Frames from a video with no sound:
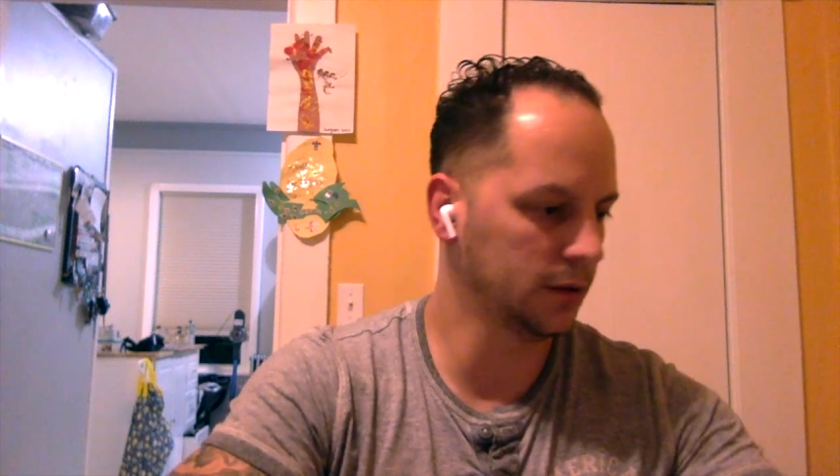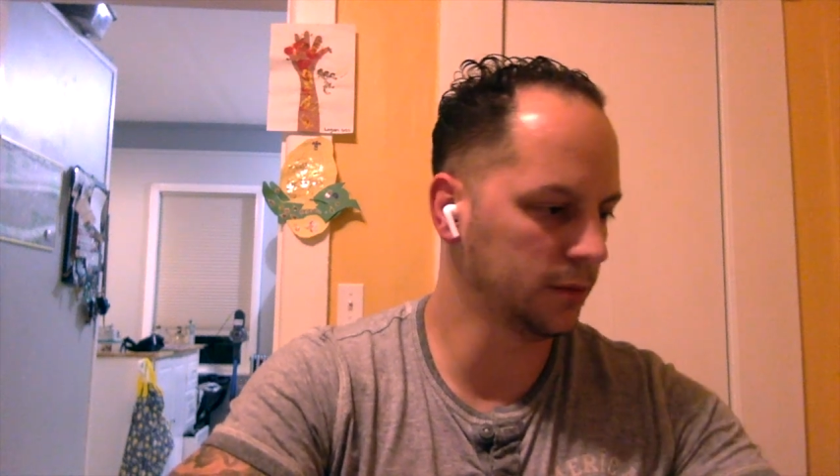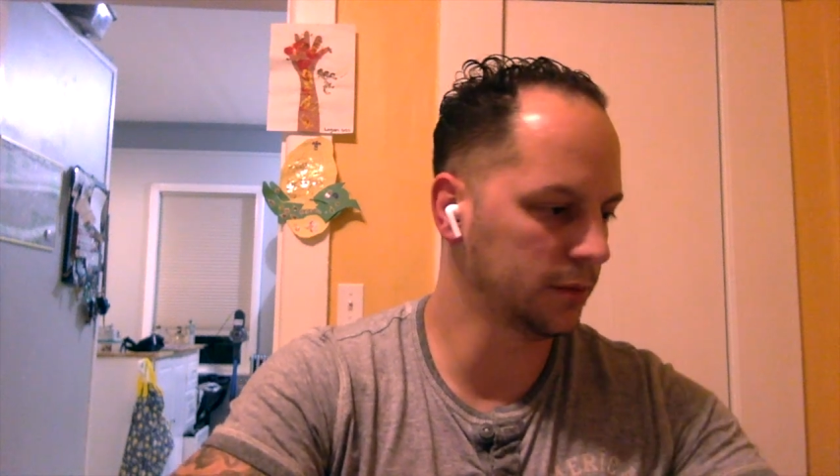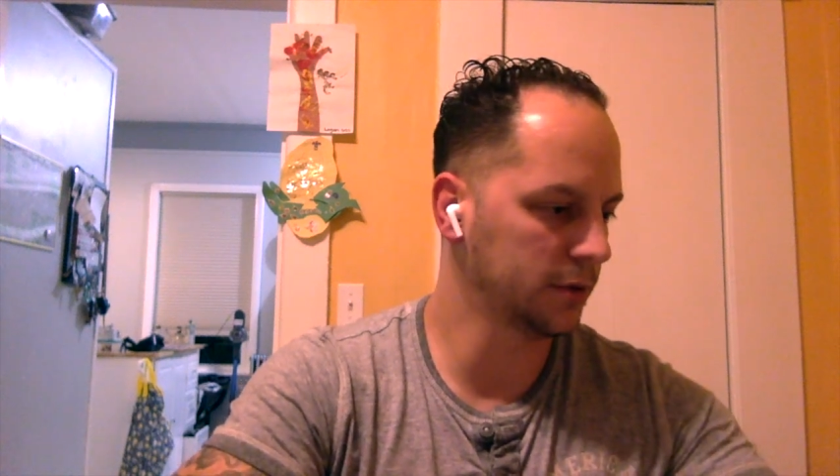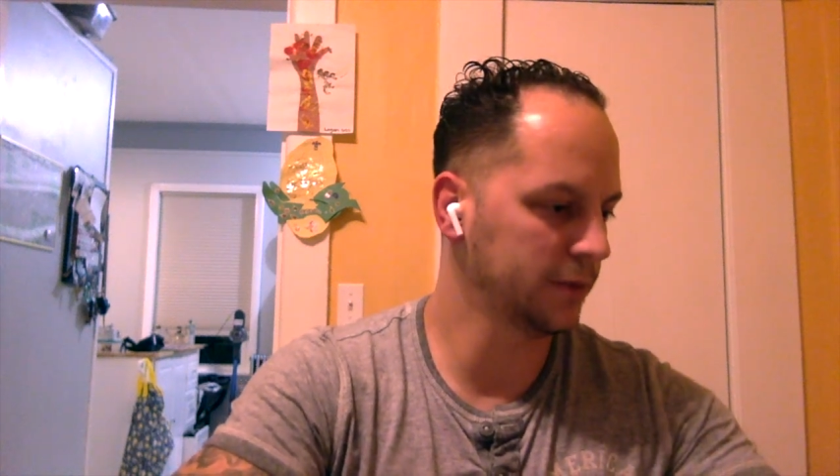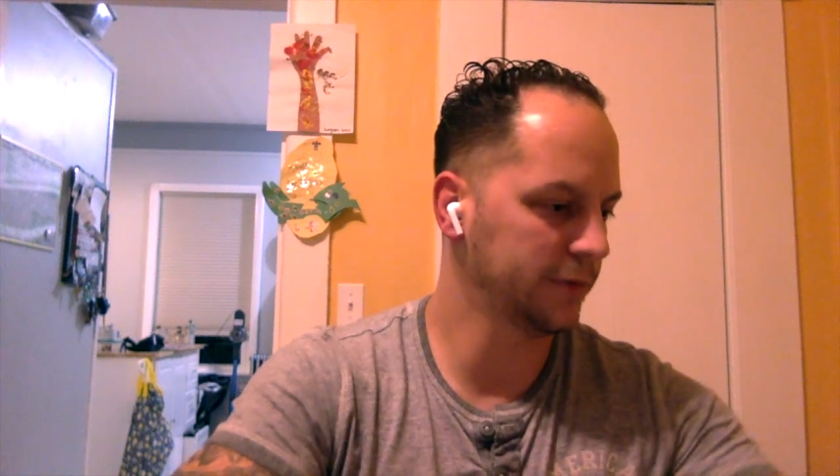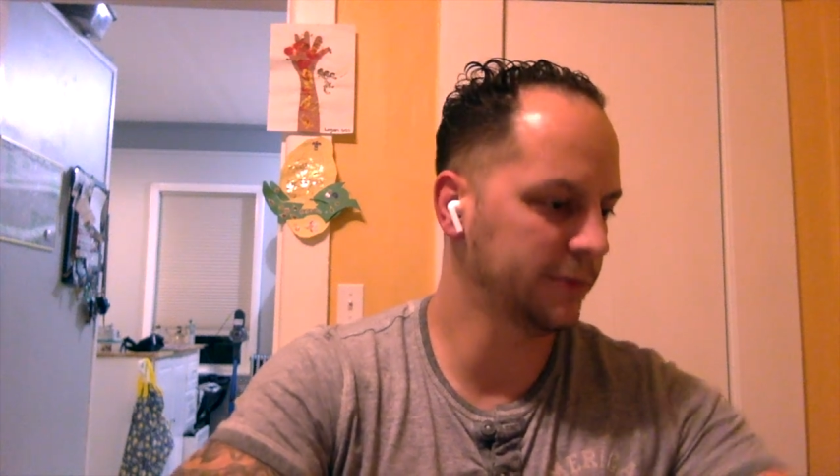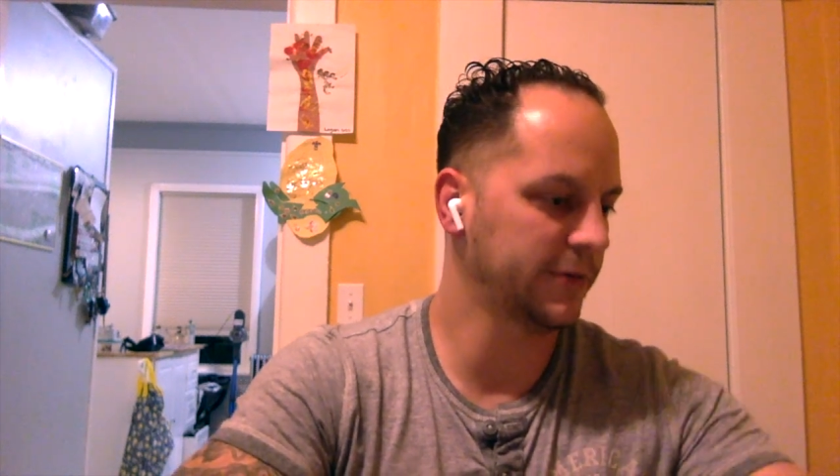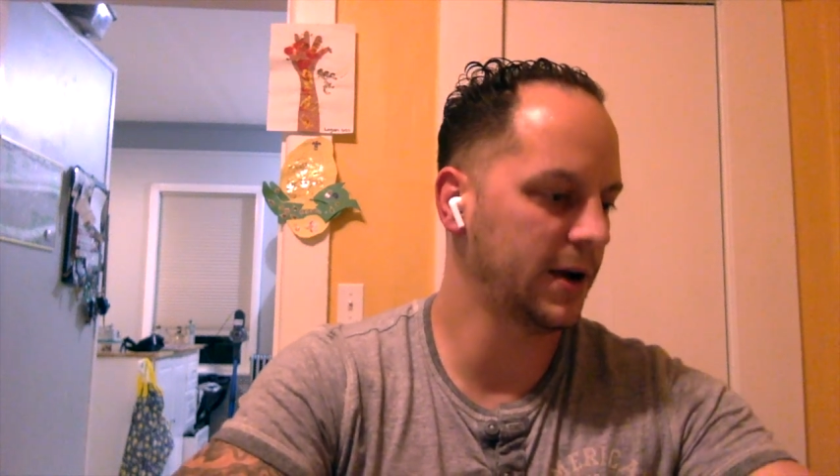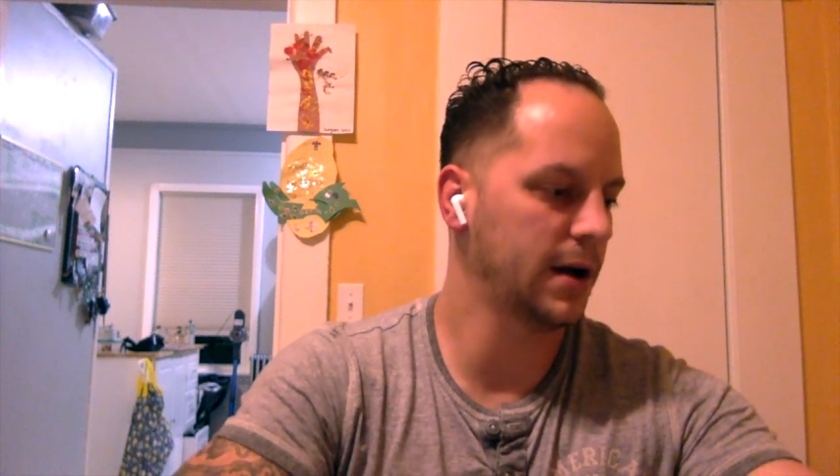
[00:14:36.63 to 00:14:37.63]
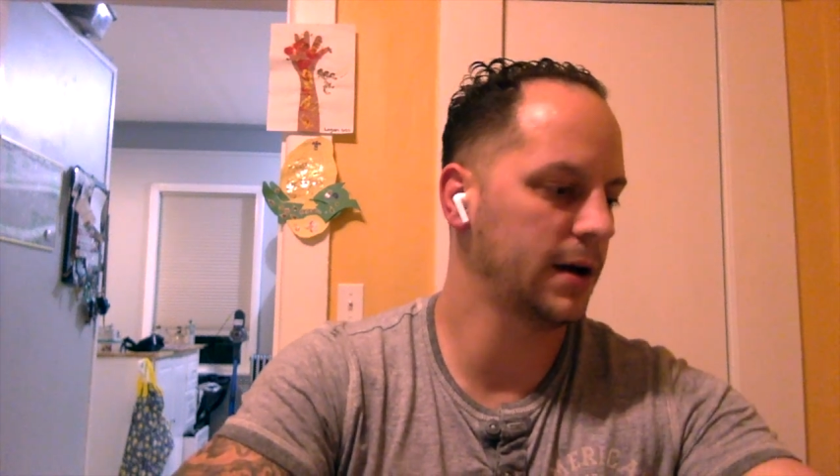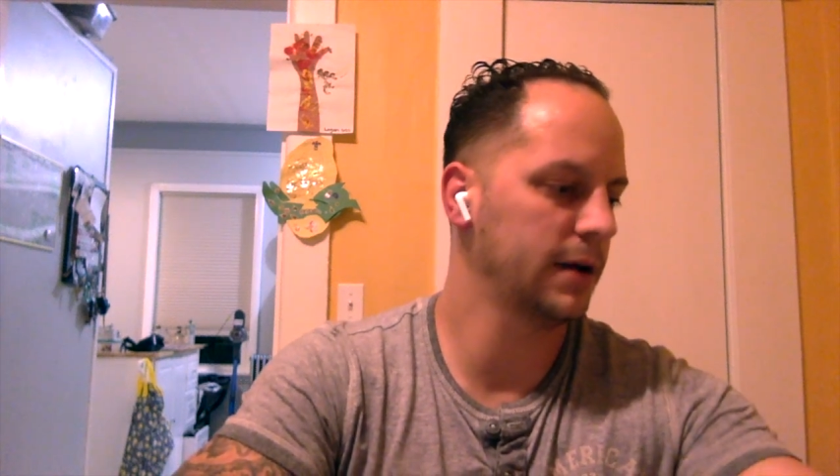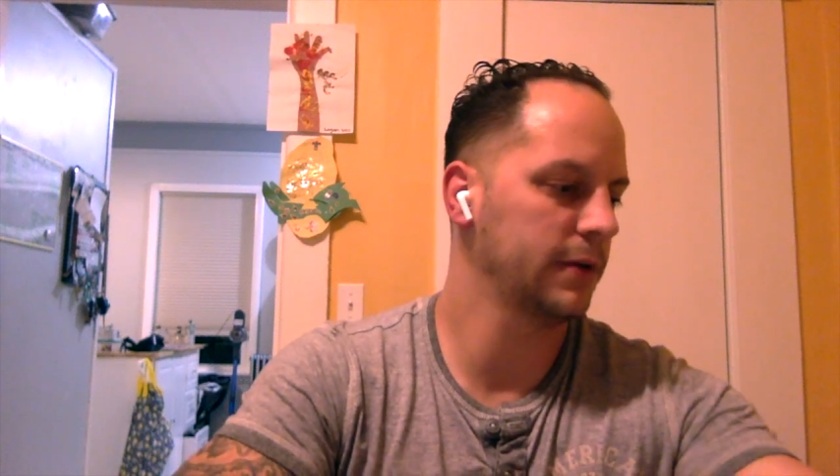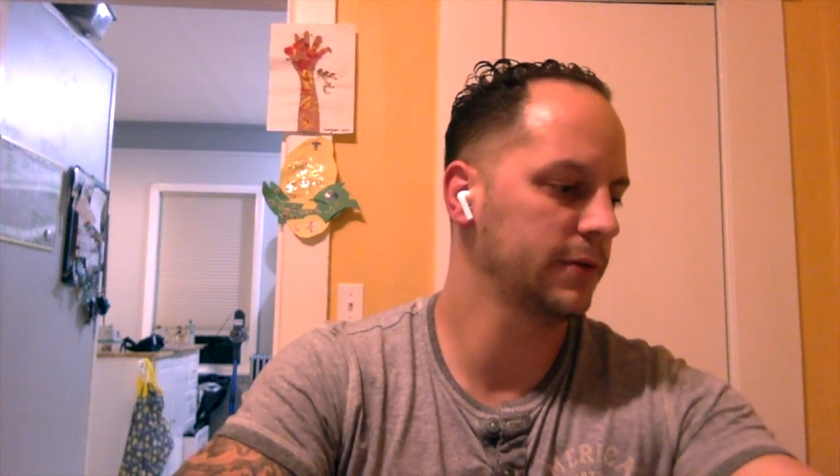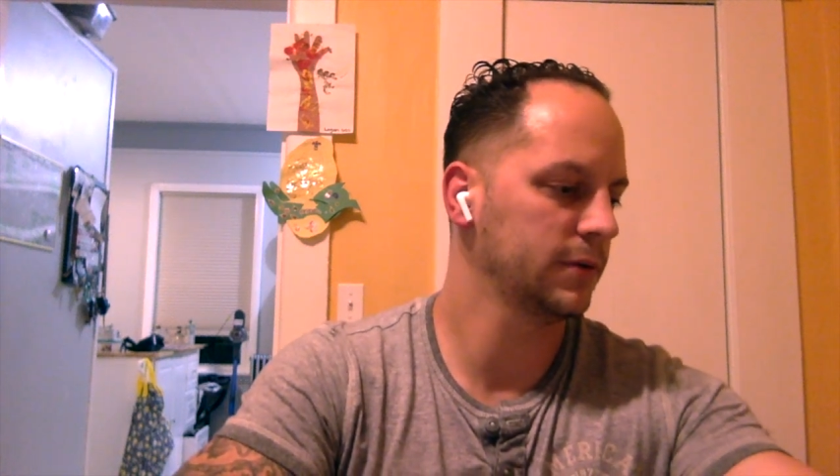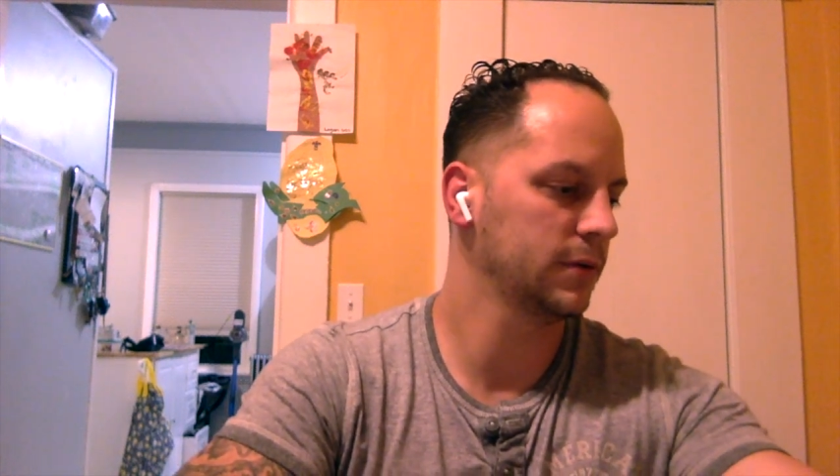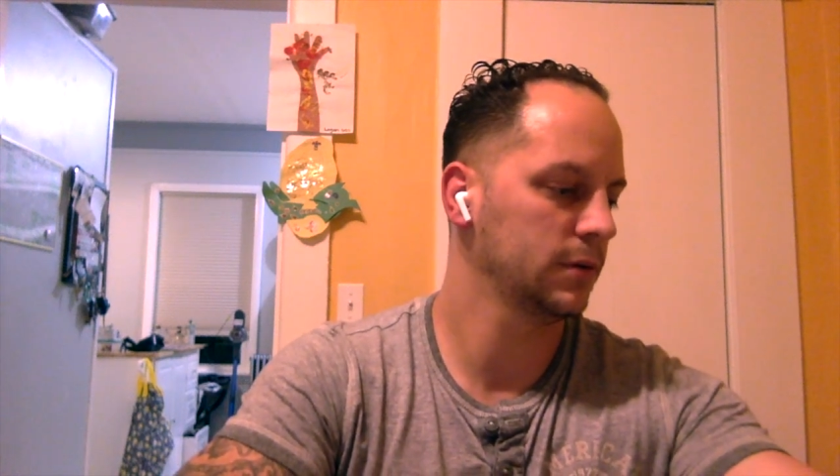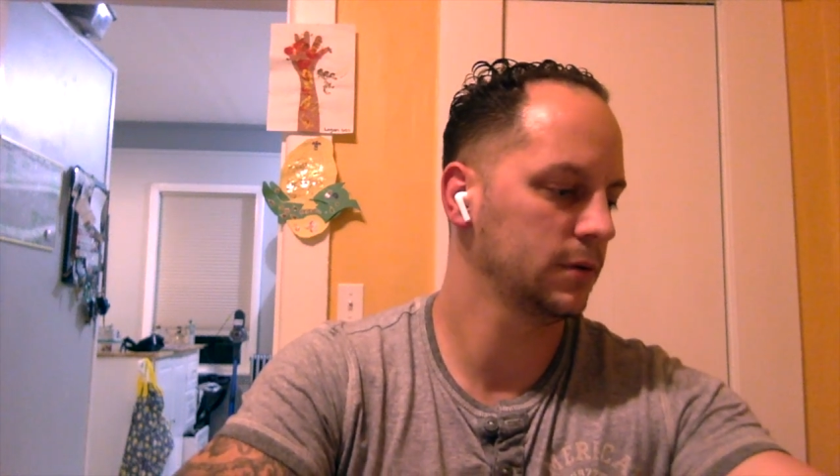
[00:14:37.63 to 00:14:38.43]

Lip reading: number five.